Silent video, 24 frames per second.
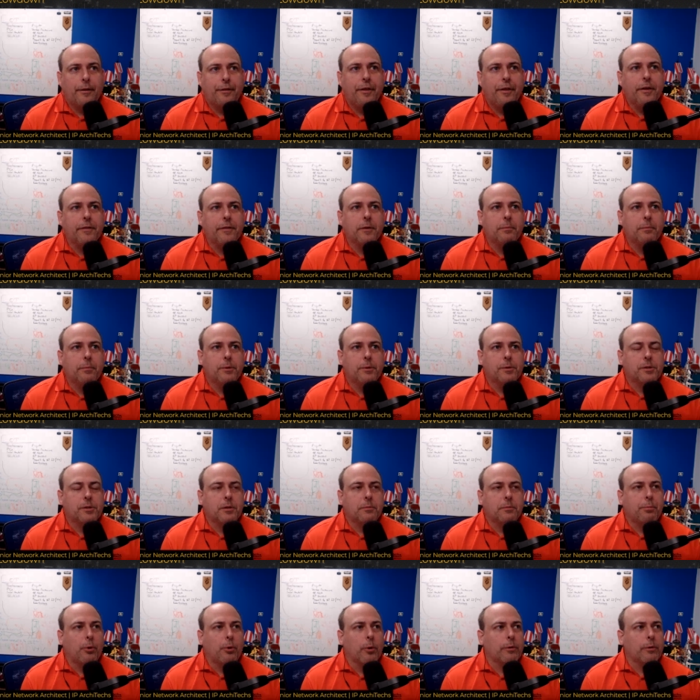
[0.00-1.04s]
I think the most
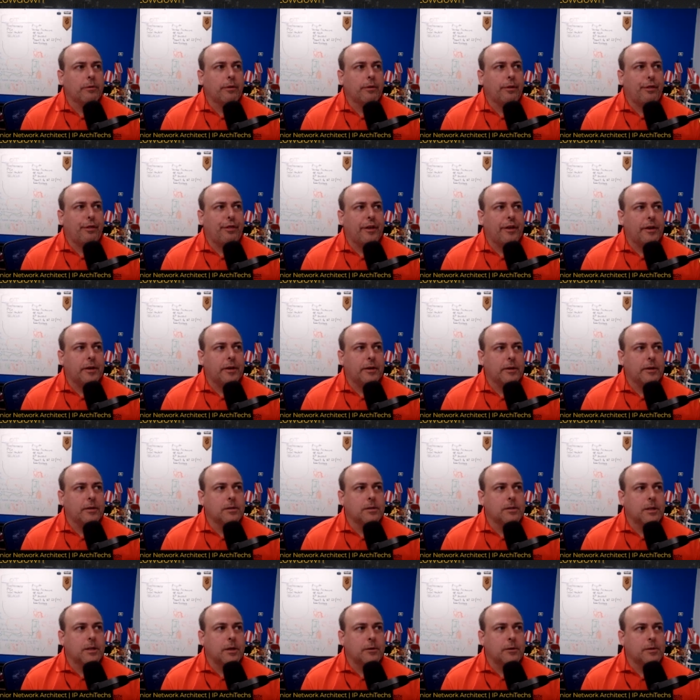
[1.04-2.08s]
important thing
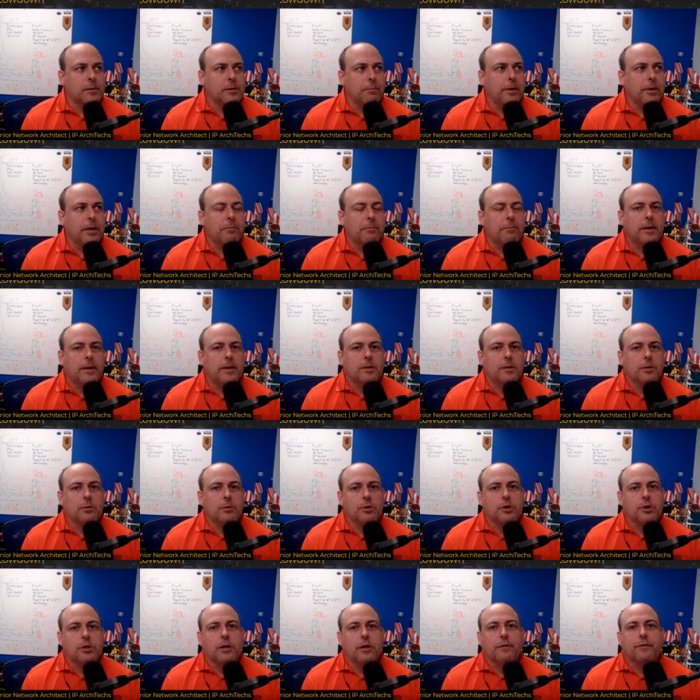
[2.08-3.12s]
is there is a big
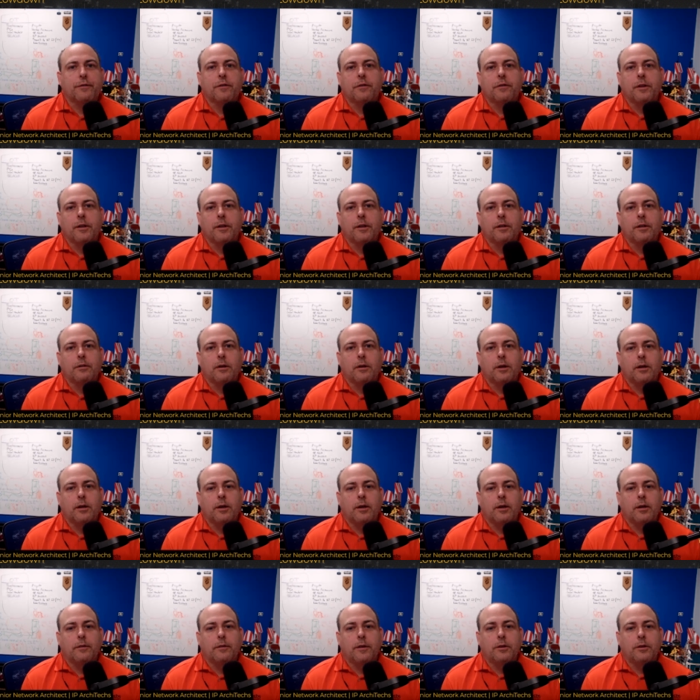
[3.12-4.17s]
mental shift that
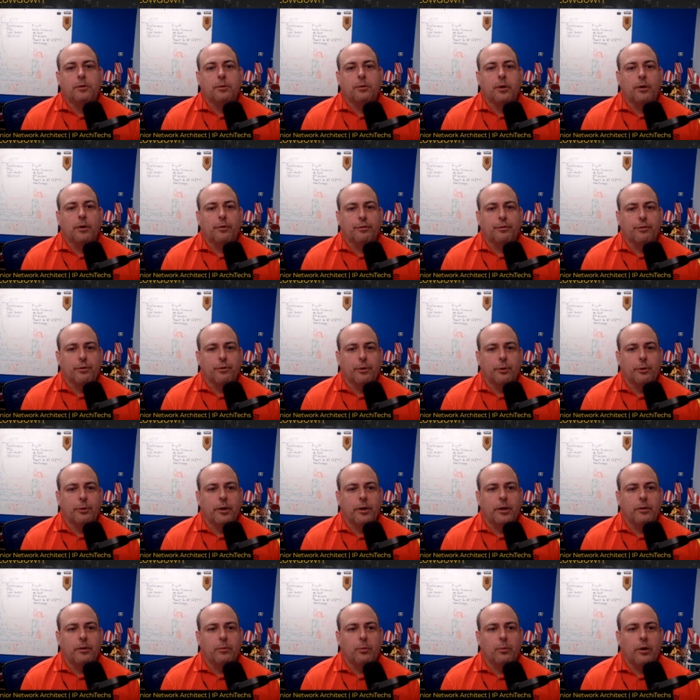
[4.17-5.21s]
uh, that you go
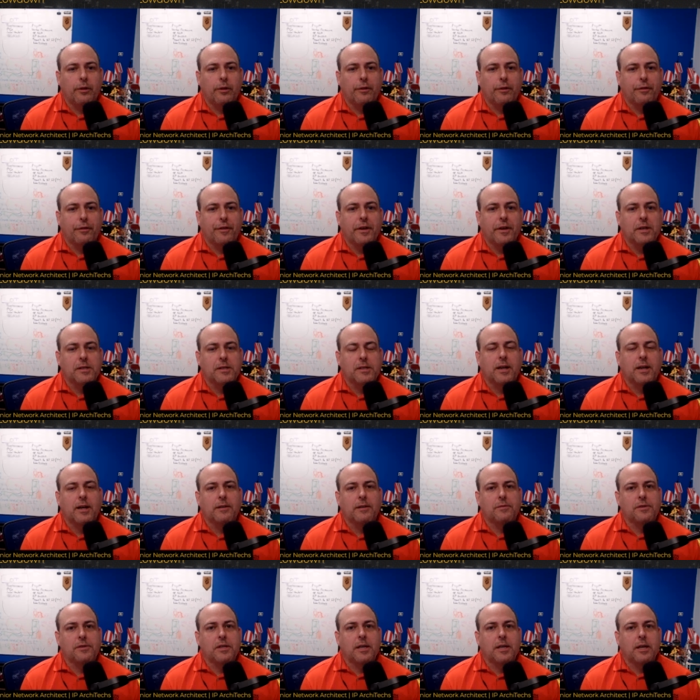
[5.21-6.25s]
through, and one of the things that
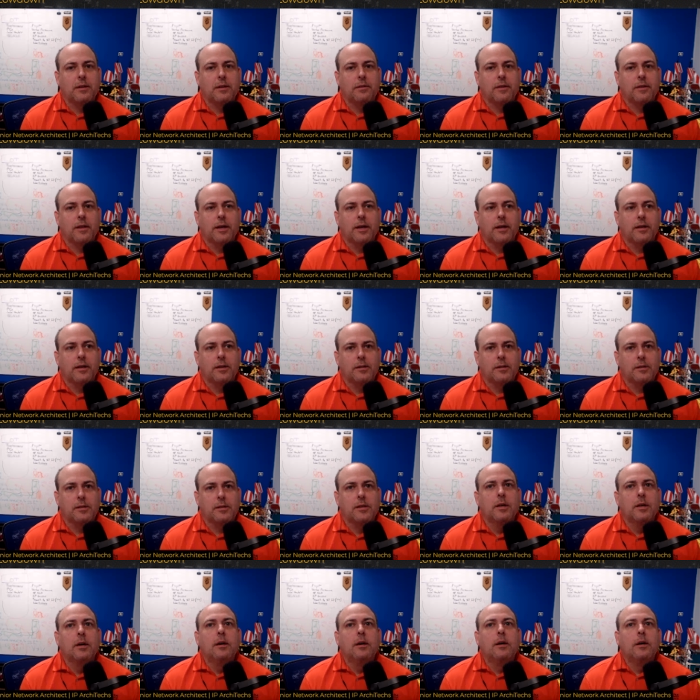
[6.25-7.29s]
I've seen that
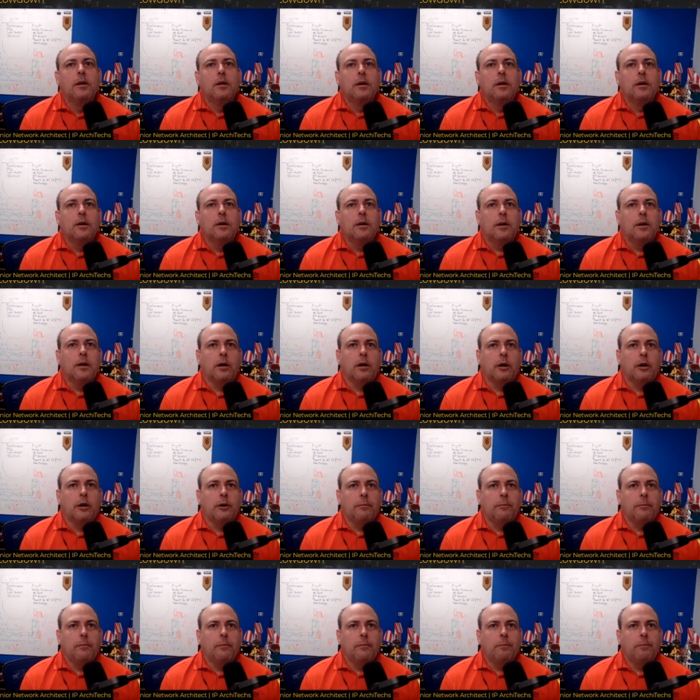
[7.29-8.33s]
is
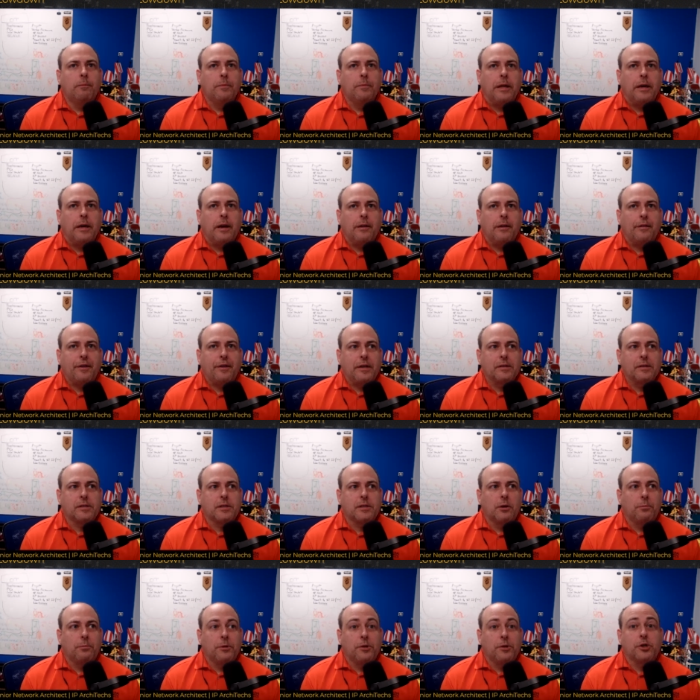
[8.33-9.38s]
um, that I think is
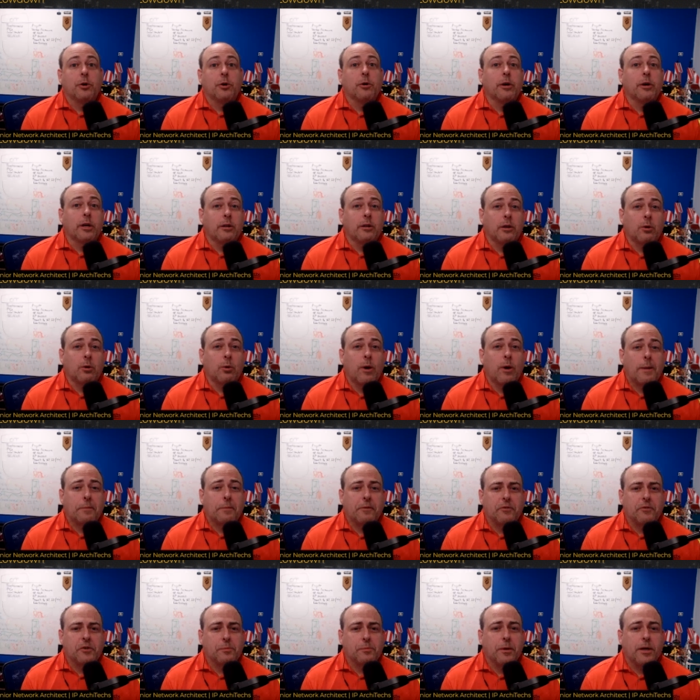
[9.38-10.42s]
still maturing in the
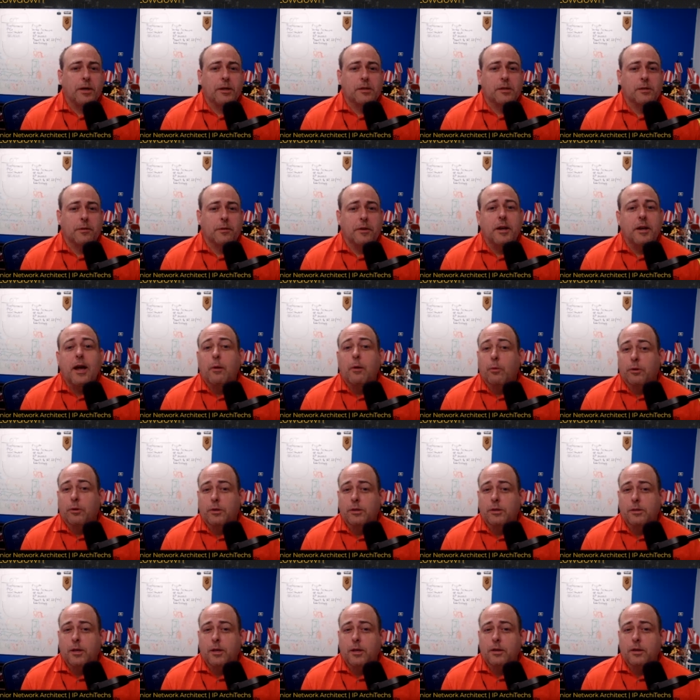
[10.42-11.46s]
cooperative space are the network
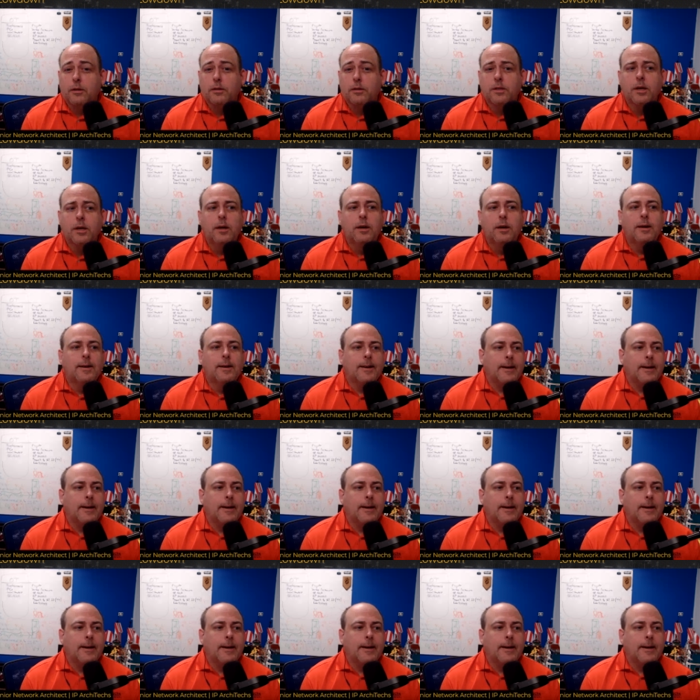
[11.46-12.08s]
designs.